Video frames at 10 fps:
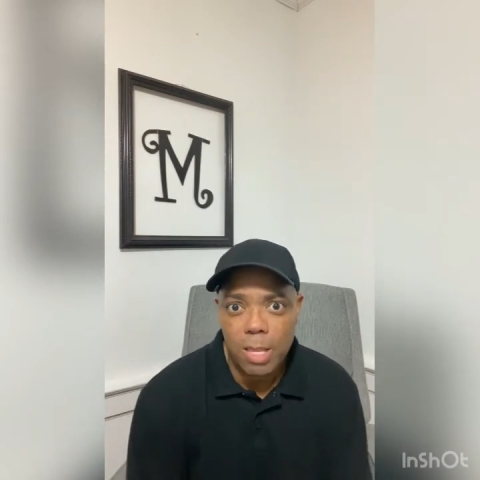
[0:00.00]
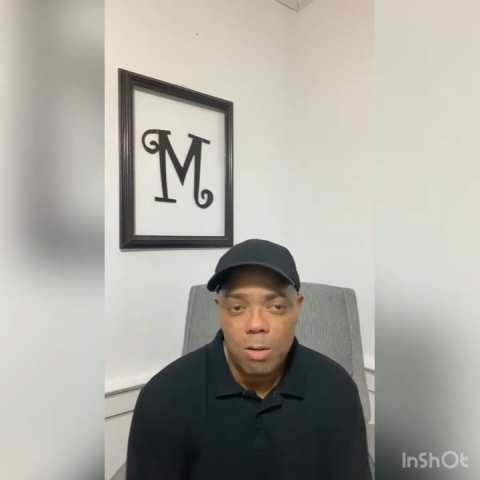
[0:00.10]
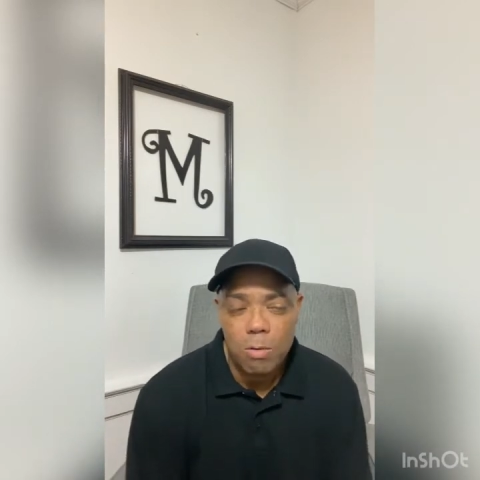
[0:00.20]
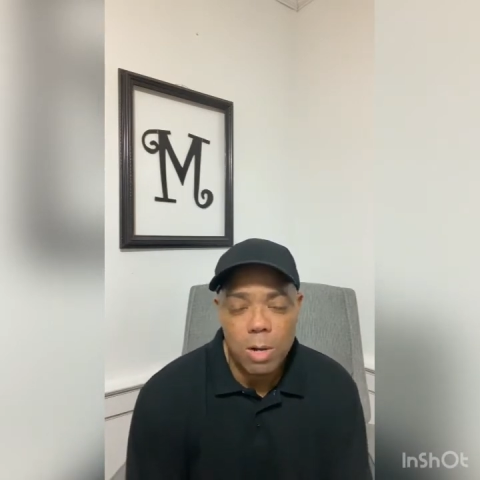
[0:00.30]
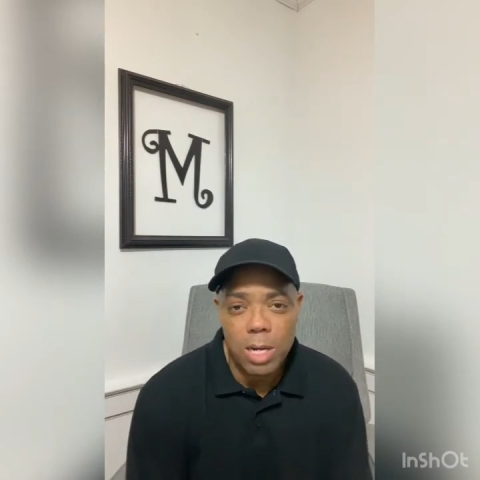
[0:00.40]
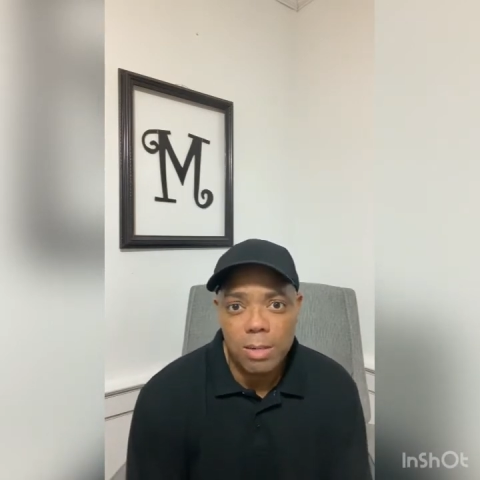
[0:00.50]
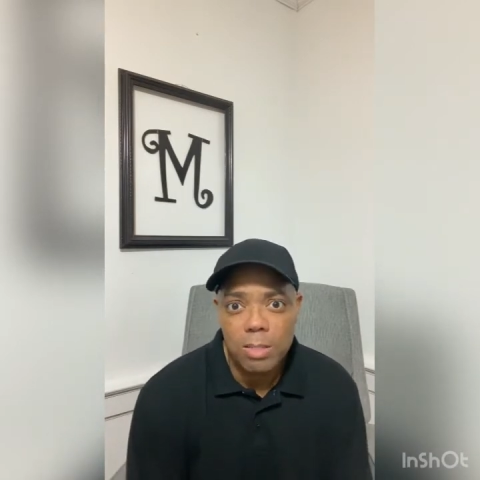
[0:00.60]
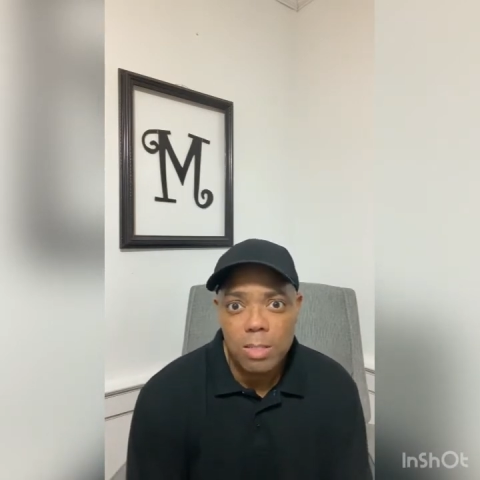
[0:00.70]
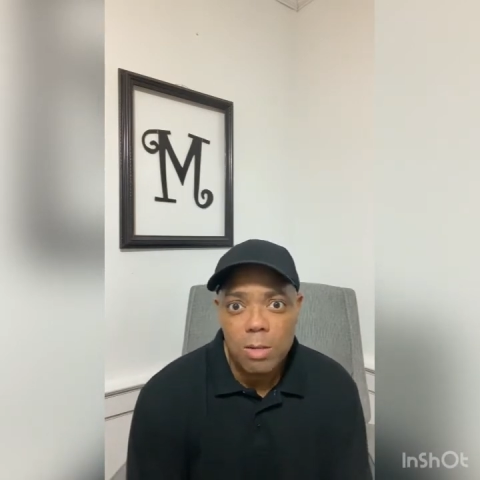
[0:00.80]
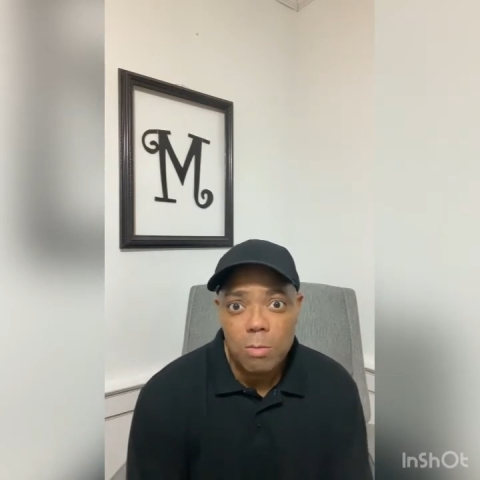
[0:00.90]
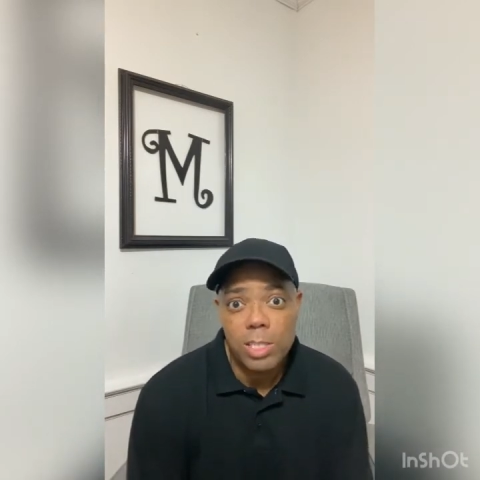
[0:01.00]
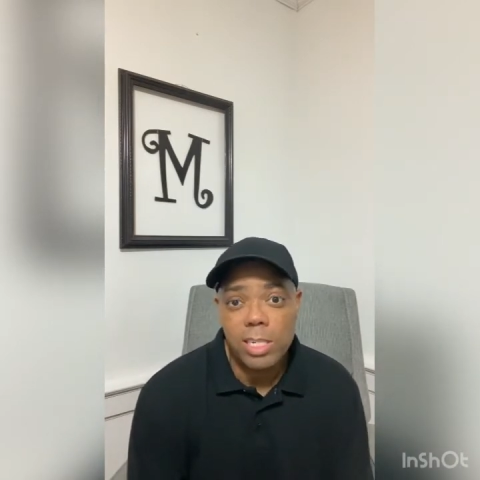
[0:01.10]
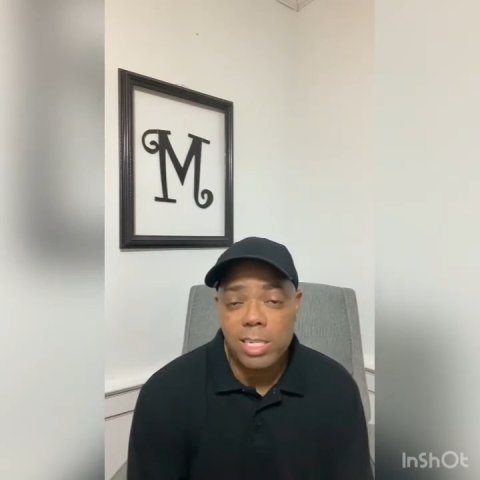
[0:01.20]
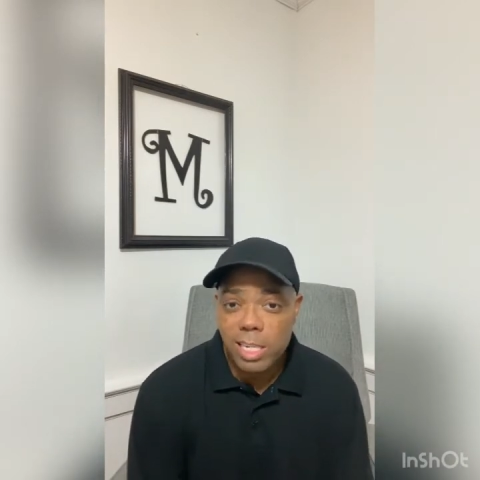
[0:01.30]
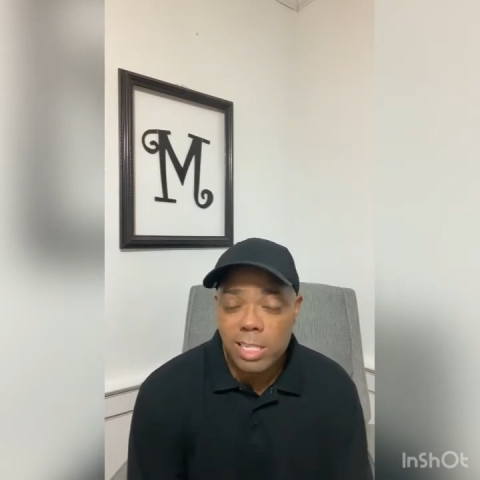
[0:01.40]
Well, what
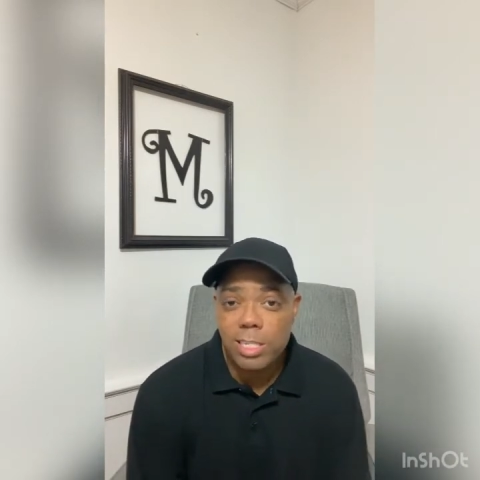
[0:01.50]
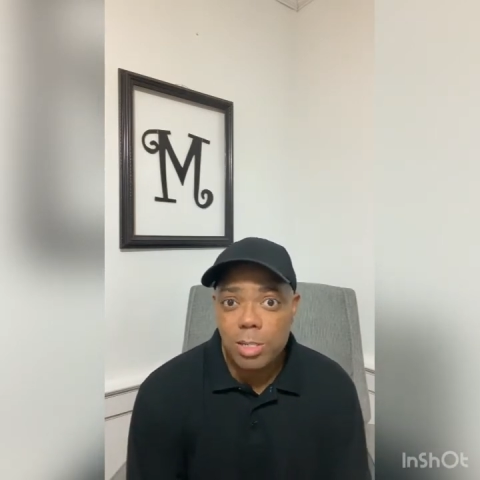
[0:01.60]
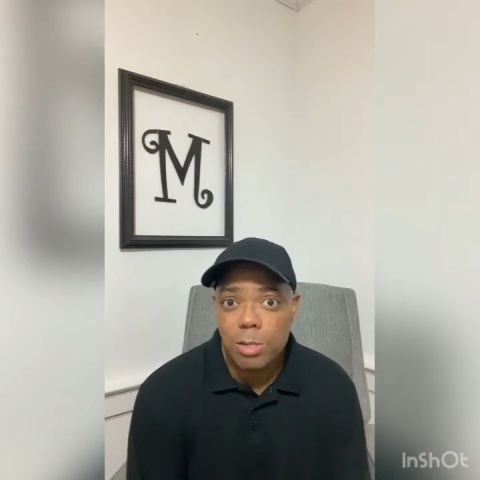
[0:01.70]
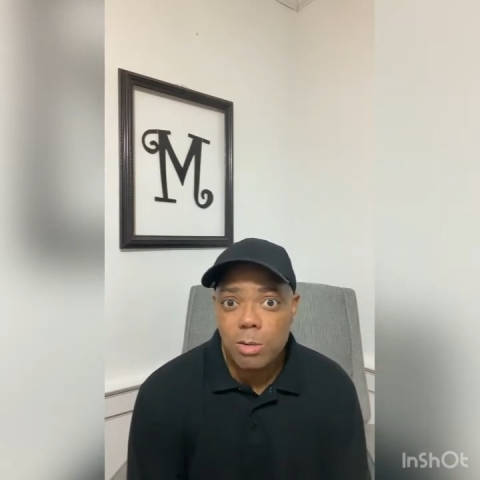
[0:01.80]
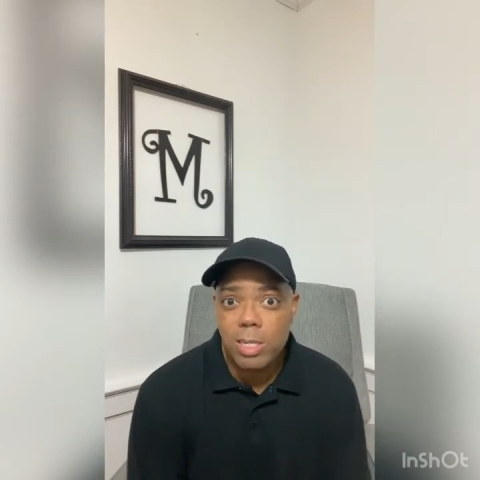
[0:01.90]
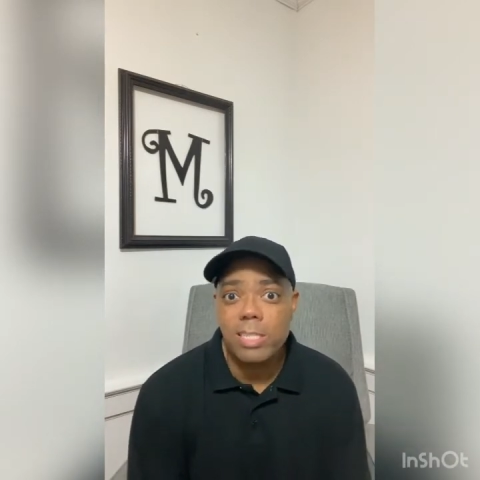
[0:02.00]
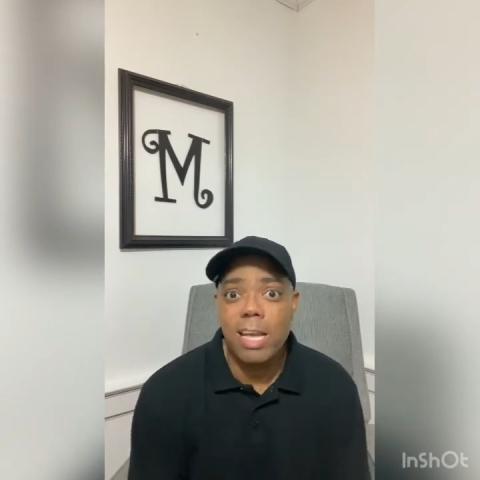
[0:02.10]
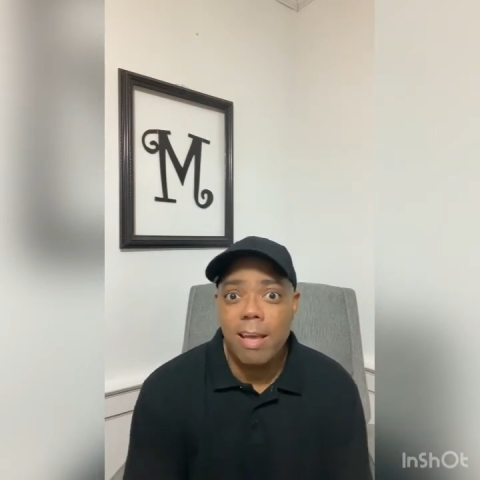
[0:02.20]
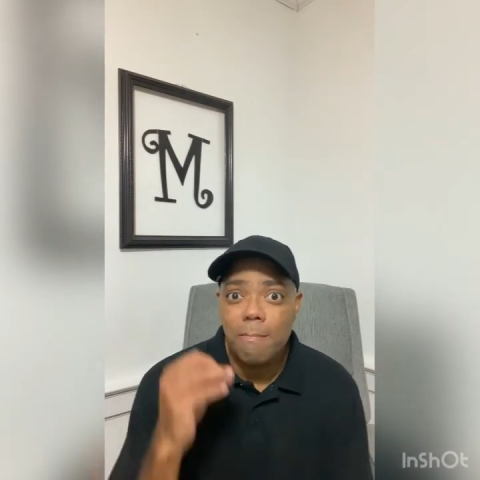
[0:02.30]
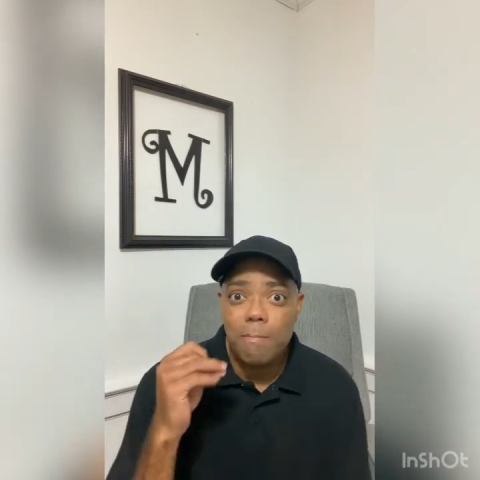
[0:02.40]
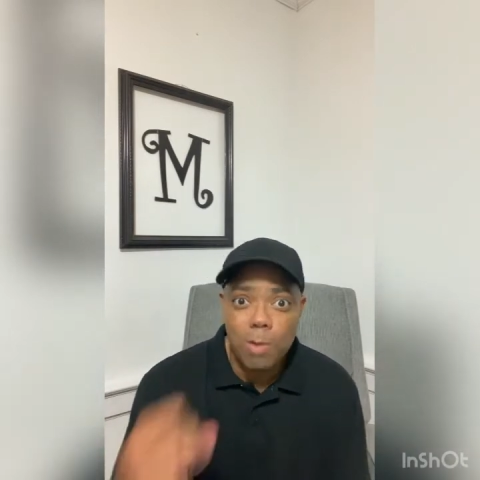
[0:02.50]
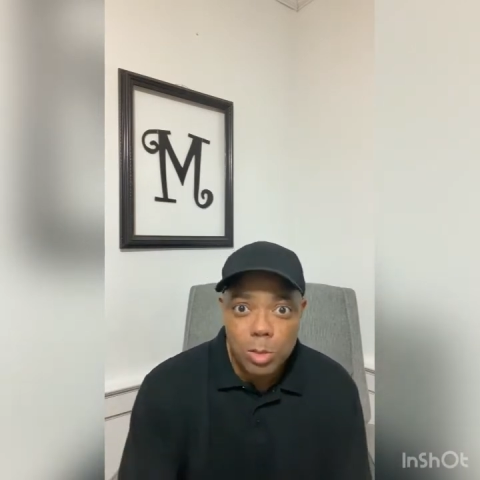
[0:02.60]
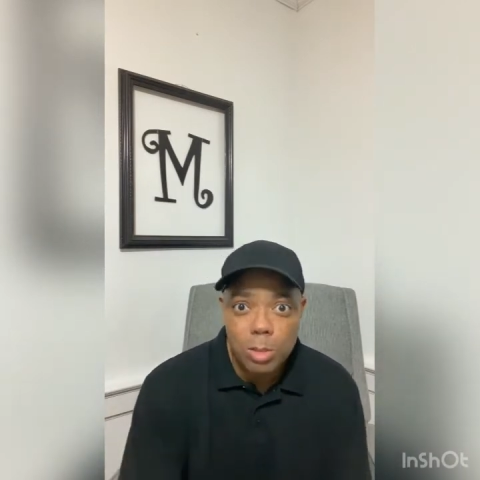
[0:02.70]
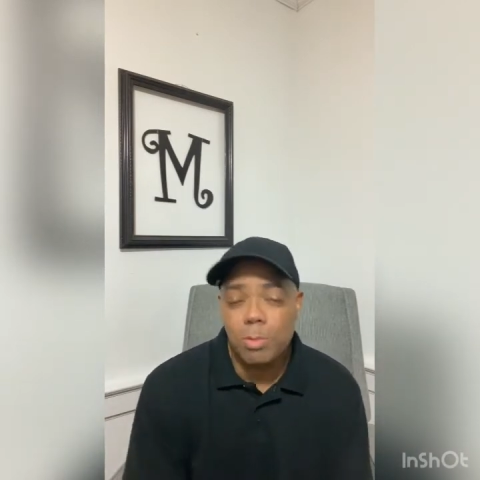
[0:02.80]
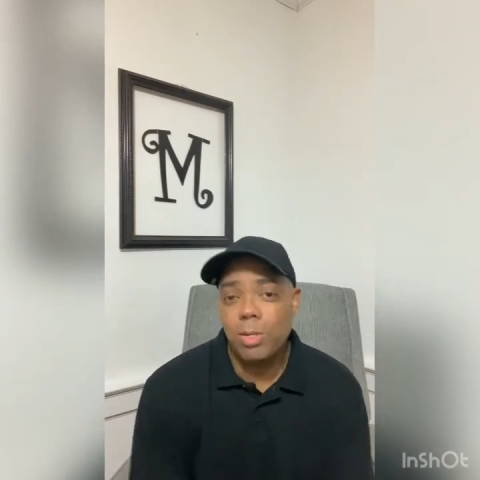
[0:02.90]
you need to do is to have
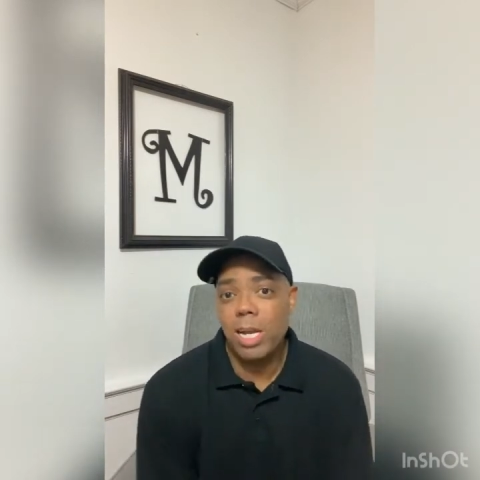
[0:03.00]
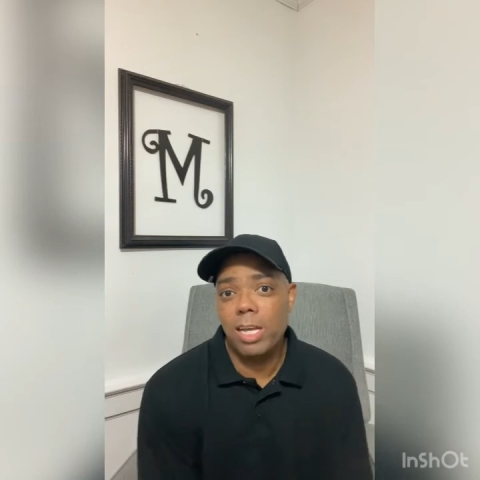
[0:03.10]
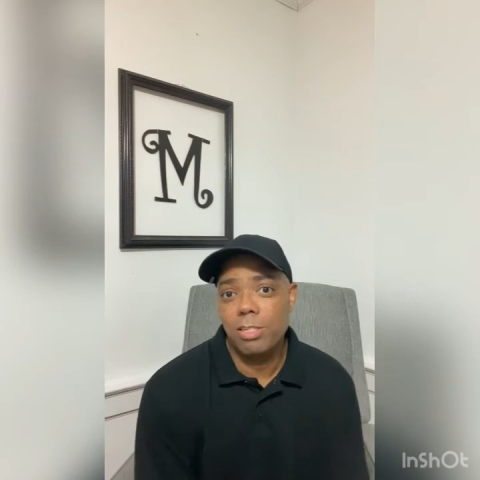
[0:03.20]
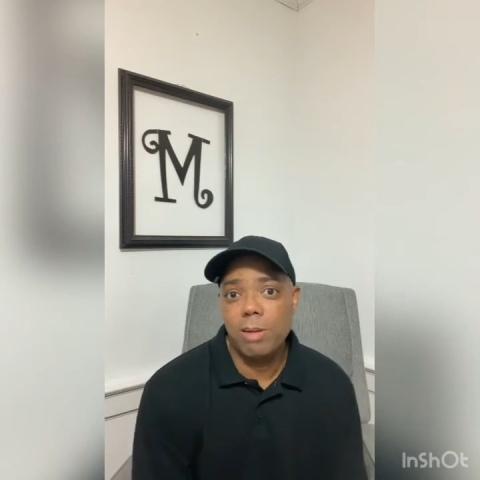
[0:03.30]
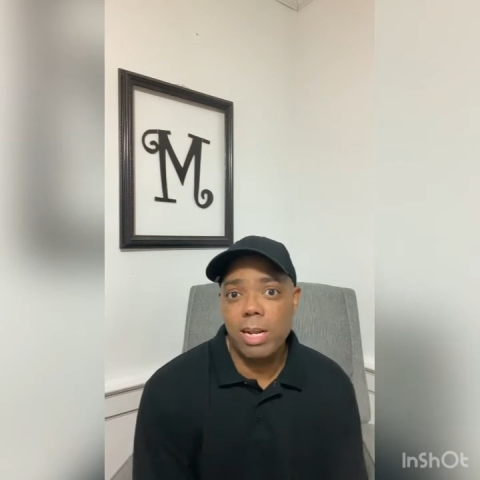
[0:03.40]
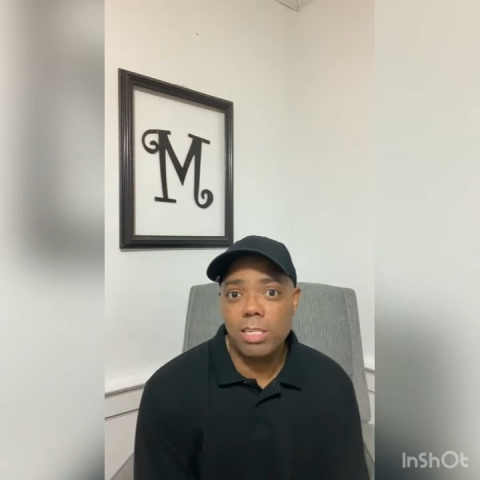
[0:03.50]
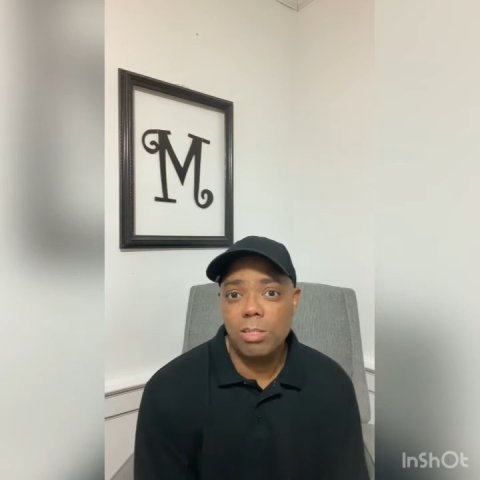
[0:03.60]
multiple contracts.